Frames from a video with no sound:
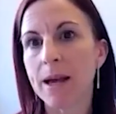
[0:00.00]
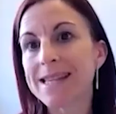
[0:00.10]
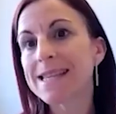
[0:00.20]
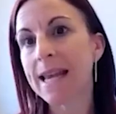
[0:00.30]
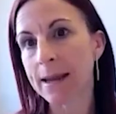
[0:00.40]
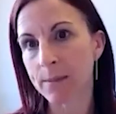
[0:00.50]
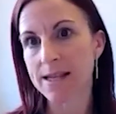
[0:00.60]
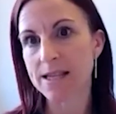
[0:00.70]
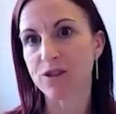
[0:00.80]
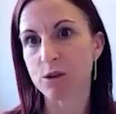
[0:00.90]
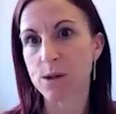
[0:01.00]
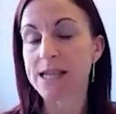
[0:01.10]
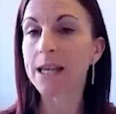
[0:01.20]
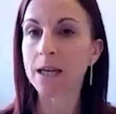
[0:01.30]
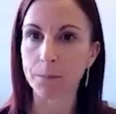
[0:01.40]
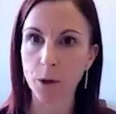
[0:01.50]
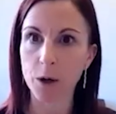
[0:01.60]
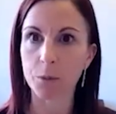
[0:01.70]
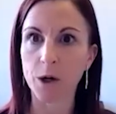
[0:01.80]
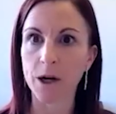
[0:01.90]
seem as if it was
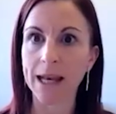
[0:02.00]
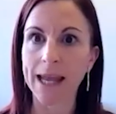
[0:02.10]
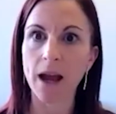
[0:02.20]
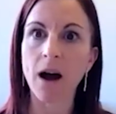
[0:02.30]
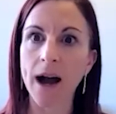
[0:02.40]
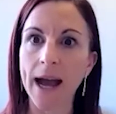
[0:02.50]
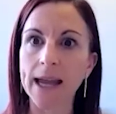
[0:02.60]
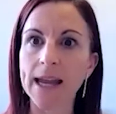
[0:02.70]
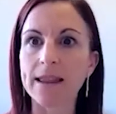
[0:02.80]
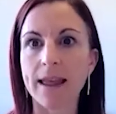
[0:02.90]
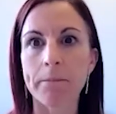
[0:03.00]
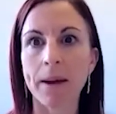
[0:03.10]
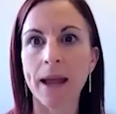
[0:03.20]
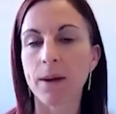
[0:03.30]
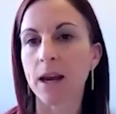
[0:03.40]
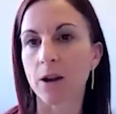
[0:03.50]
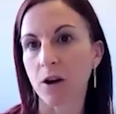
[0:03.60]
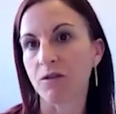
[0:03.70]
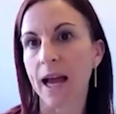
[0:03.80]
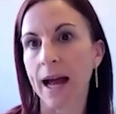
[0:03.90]
inappropriately high, and that may be a
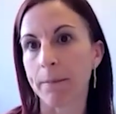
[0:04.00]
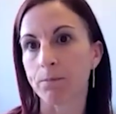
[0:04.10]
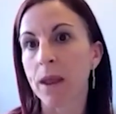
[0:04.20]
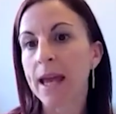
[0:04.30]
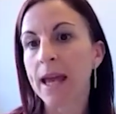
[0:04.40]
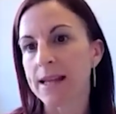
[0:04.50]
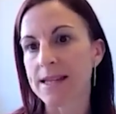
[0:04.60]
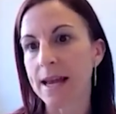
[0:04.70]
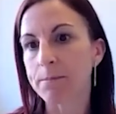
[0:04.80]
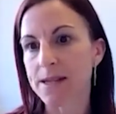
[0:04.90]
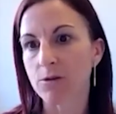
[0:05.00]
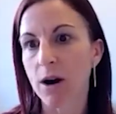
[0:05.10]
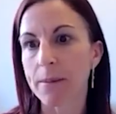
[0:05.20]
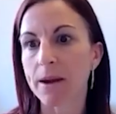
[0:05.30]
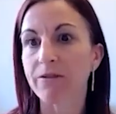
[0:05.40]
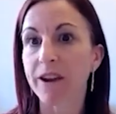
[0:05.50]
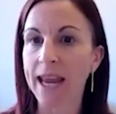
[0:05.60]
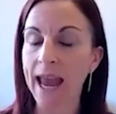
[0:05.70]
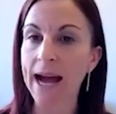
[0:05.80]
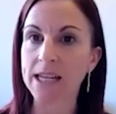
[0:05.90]
lot of NSAID prescribing for
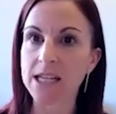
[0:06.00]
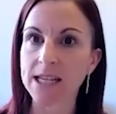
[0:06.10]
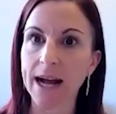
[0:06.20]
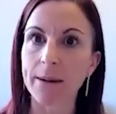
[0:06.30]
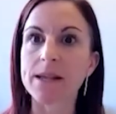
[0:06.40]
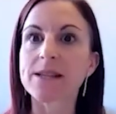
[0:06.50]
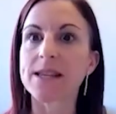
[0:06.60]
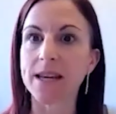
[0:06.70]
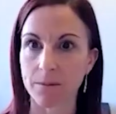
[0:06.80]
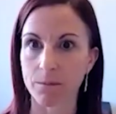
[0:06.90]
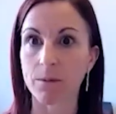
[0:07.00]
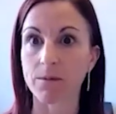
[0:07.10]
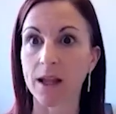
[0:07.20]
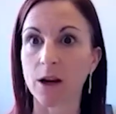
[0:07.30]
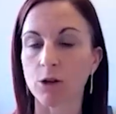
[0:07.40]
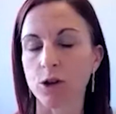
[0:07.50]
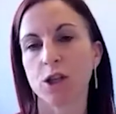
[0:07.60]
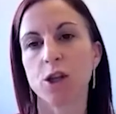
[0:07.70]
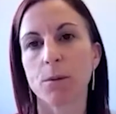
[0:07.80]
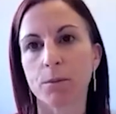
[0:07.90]
gout instead of the
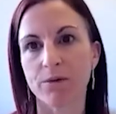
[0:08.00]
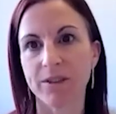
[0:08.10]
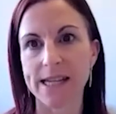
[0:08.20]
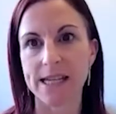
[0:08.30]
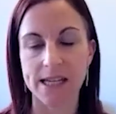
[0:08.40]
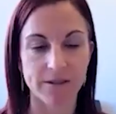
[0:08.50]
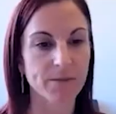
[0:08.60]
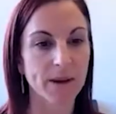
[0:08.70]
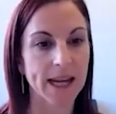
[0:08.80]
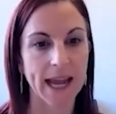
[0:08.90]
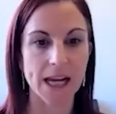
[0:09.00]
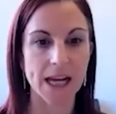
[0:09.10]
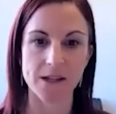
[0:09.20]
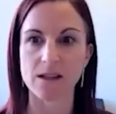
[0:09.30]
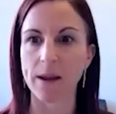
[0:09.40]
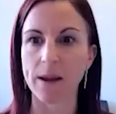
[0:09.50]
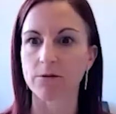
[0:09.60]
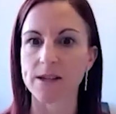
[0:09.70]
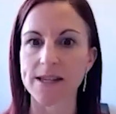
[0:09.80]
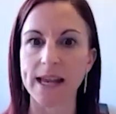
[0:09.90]
long-term preventative medications
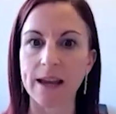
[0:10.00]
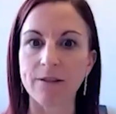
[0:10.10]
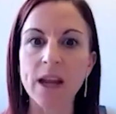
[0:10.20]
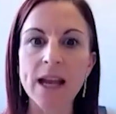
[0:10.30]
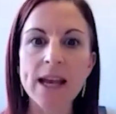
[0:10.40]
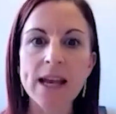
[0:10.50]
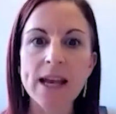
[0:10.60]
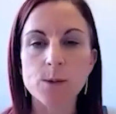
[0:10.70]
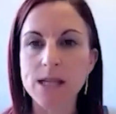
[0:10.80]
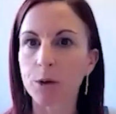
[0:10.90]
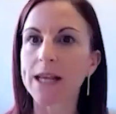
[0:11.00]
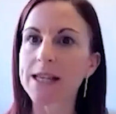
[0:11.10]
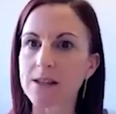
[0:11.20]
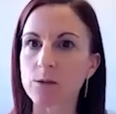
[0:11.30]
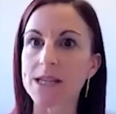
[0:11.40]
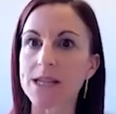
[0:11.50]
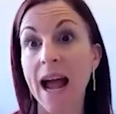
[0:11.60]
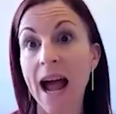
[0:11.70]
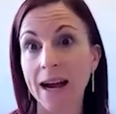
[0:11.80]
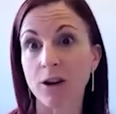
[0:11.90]
being received. So it's a pretty sort of
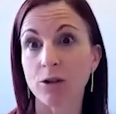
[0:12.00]
stark